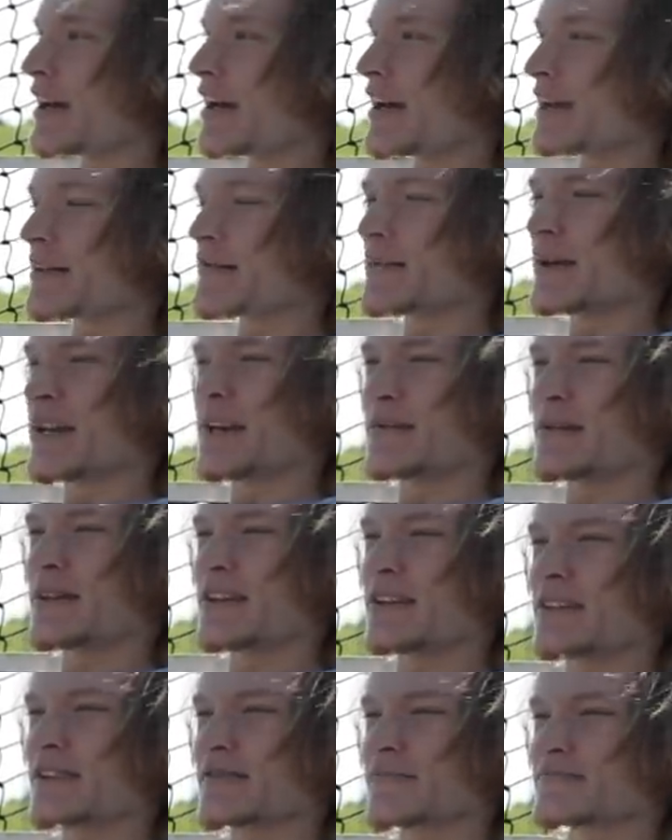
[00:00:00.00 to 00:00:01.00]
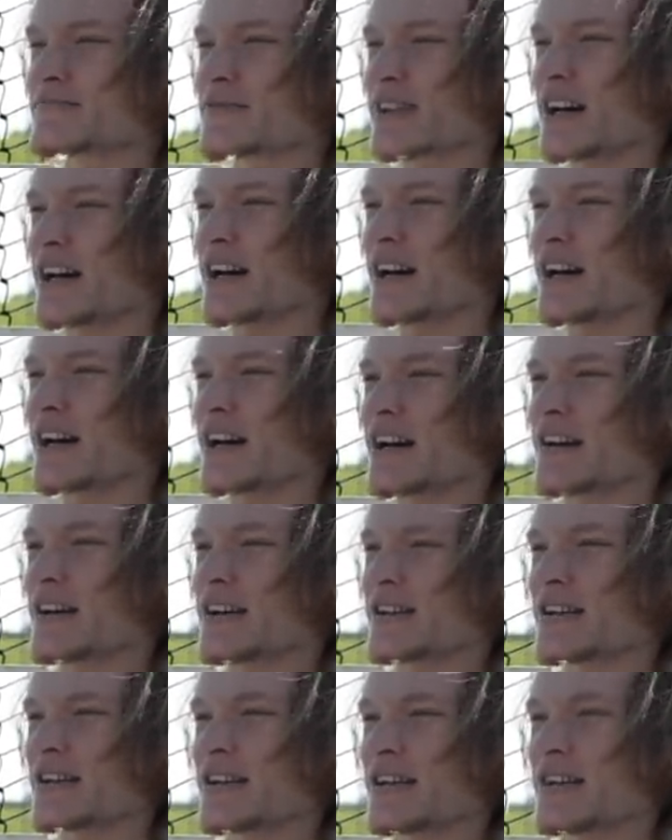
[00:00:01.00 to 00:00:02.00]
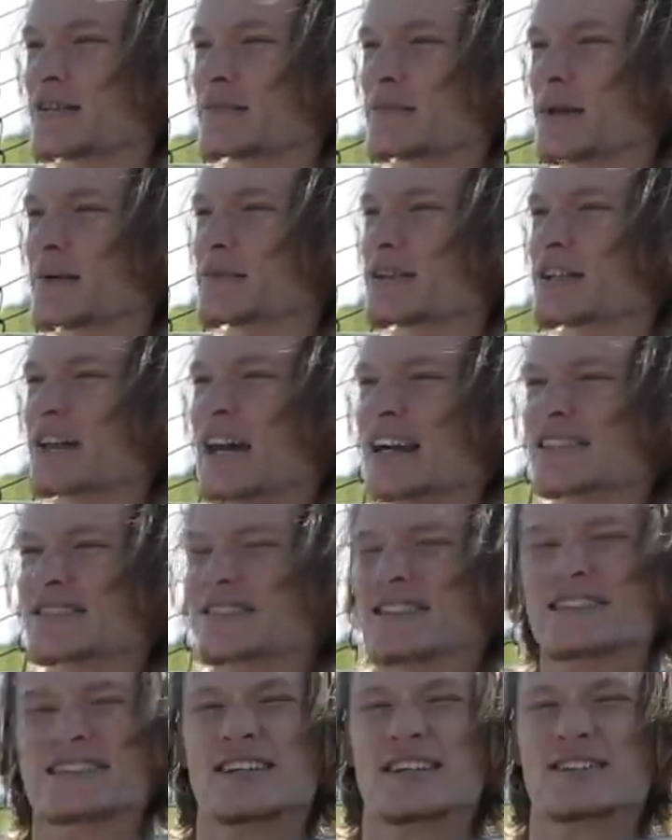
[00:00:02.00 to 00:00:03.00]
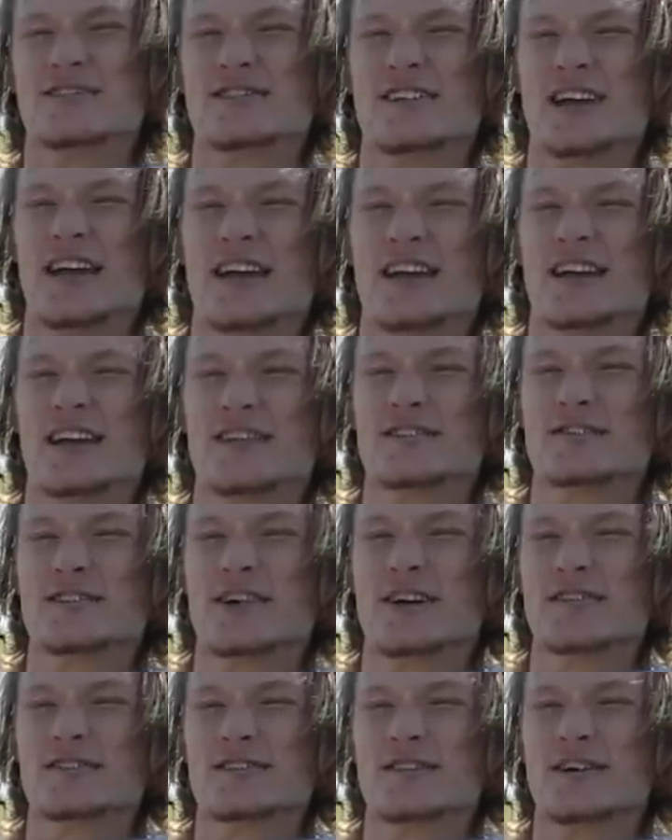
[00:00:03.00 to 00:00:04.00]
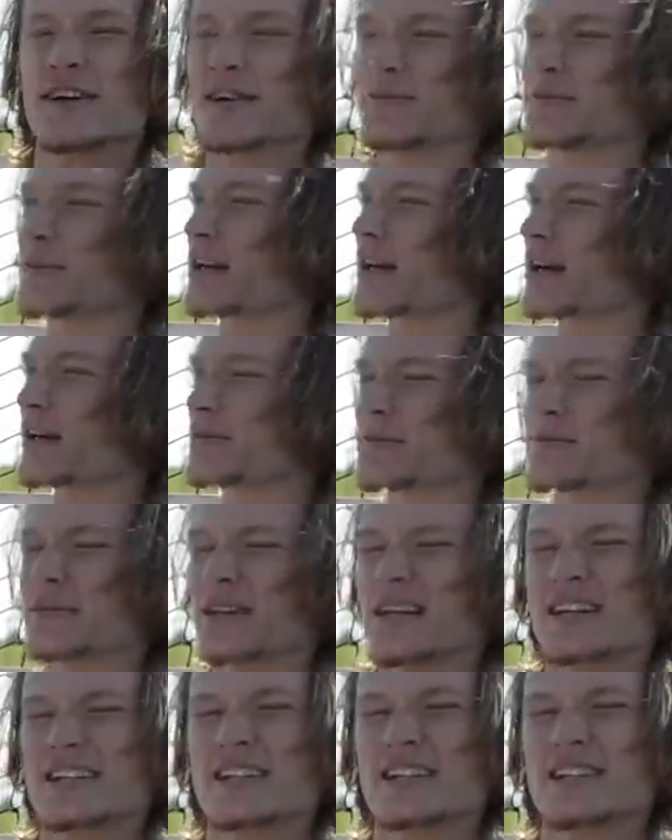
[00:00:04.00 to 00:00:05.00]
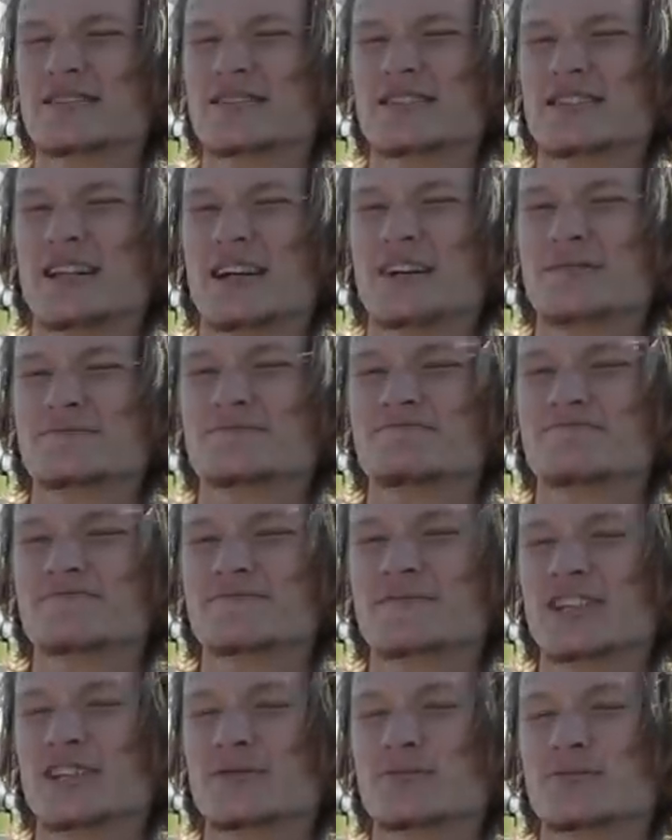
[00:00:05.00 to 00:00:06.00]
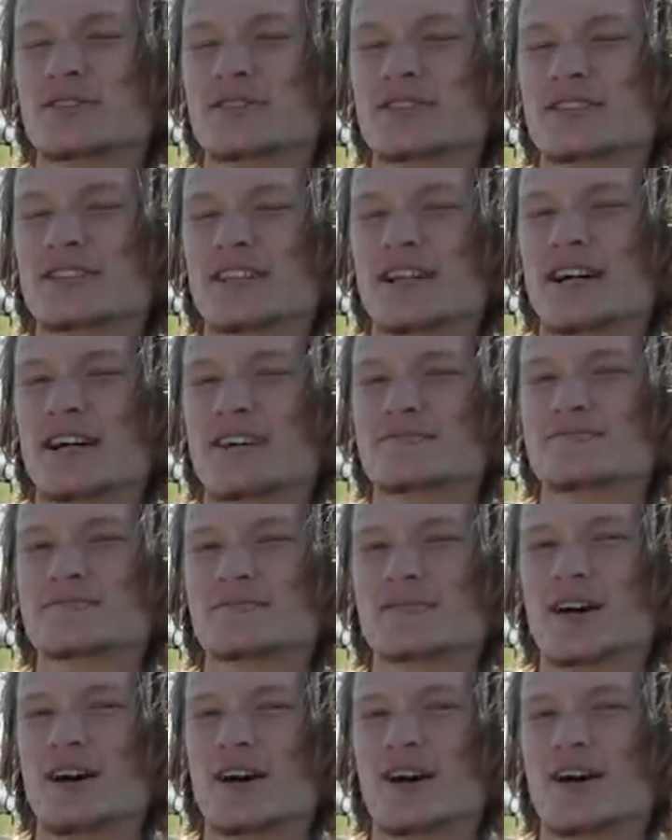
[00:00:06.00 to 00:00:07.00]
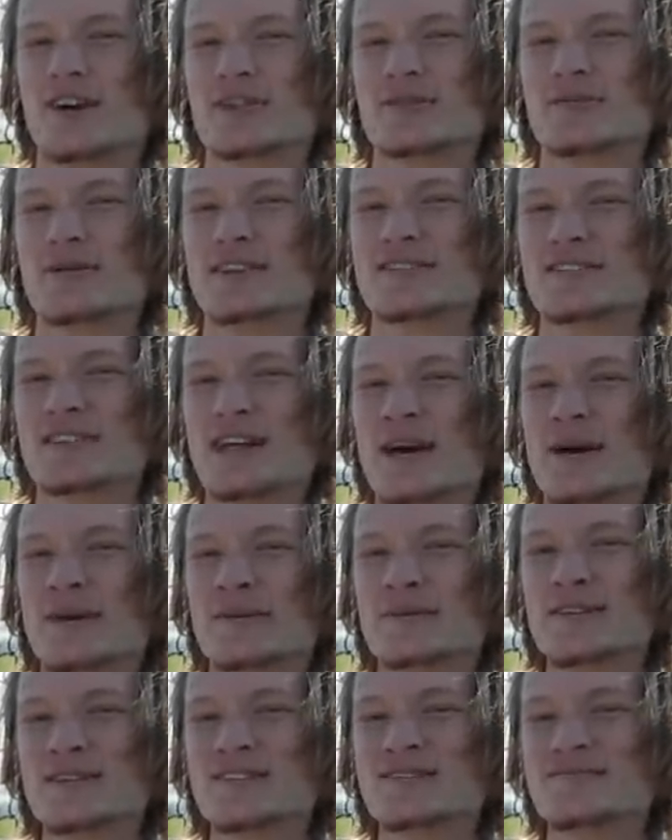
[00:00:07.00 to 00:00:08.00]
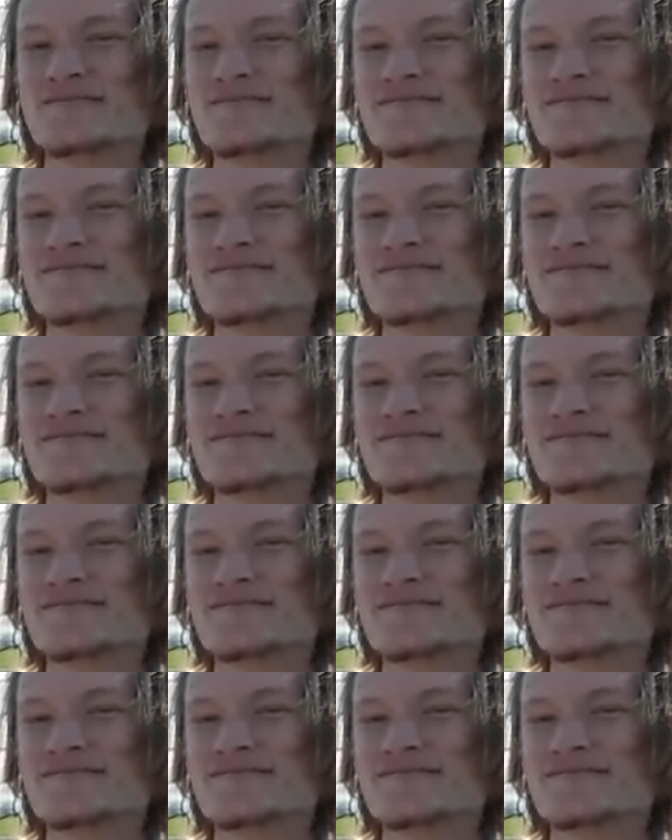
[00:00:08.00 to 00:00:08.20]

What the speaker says: And then maybe maybe the last 600 to 800 also help him kick it in, you know? So we'll see though. All depends on how I feel.